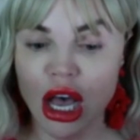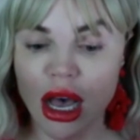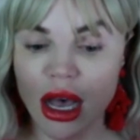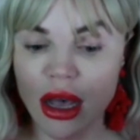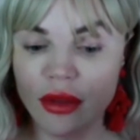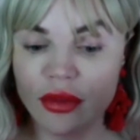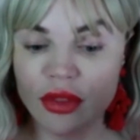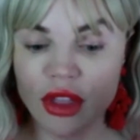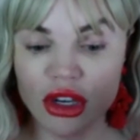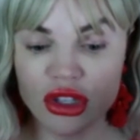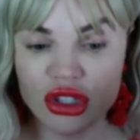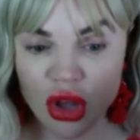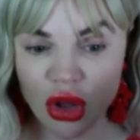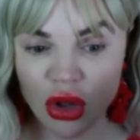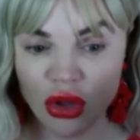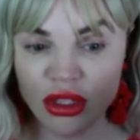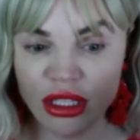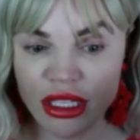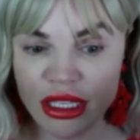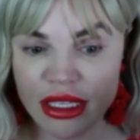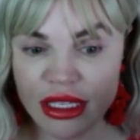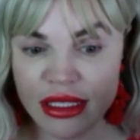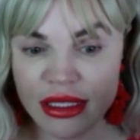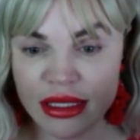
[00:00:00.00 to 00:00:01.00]
there's all
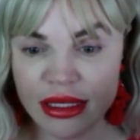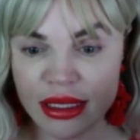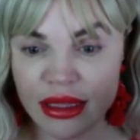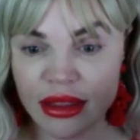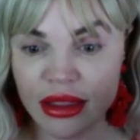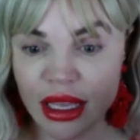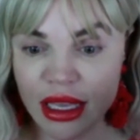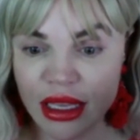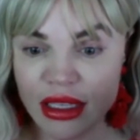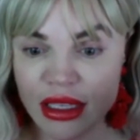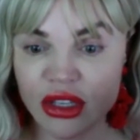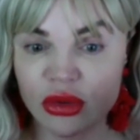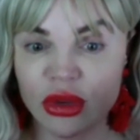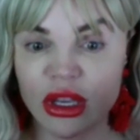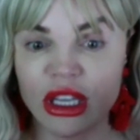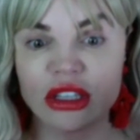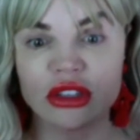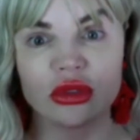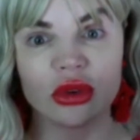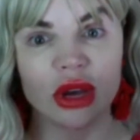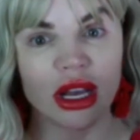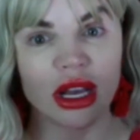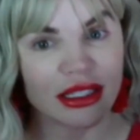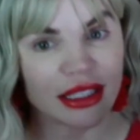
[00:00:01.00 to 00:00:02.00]
these things you can
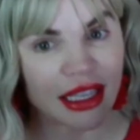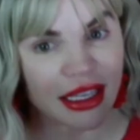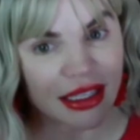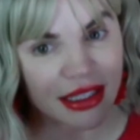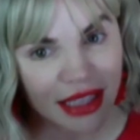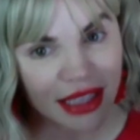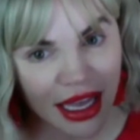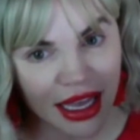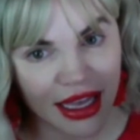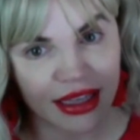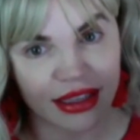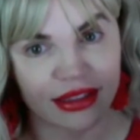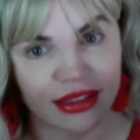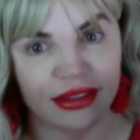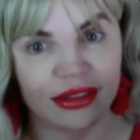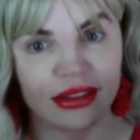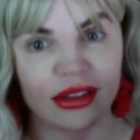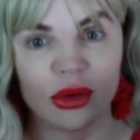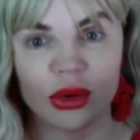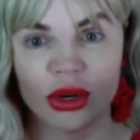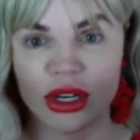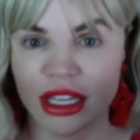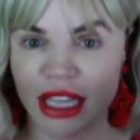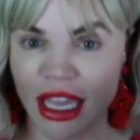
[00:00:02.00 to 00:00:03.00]
do, as I said,
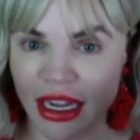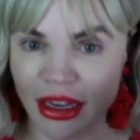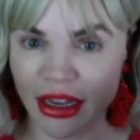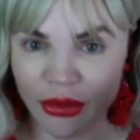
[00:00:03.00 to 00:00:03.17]
organic